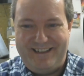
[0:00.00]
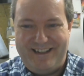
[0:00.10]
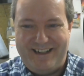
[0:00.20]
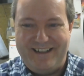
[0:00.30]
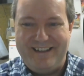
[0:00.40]

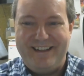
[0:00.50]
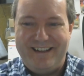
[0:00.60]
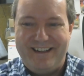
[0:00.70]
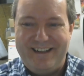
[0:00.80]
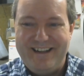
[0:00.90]
Yeah.
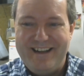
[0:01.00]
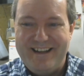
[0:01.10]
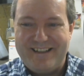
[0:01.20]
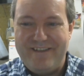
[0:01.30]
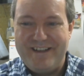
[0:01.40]

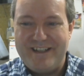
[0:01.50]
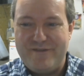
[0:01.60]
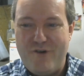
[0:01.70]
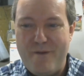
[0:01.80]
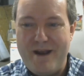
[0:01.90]
Somebody
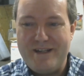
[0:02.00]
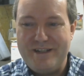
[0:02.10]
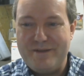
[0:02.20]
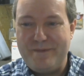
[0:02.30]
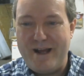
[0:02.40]
says 4x8
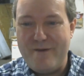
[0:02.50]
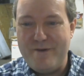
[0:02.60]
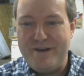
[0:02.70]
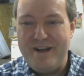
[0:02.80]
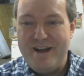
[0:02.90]
sheets of
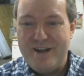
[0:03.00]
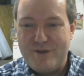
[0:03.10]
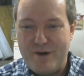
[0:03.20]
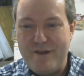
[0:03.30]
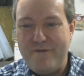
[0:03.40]
plywood,
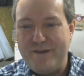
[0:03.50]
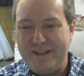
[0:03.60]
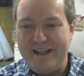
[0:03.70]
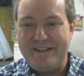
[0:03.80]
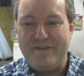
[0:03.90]
20-foot
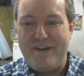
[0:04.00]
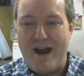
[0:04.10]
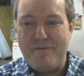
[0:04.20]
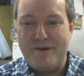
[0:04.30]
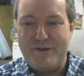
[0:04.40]
lengths of
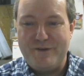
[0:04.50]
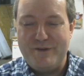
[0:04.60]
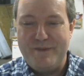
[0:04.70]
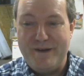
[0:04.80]
copper tube.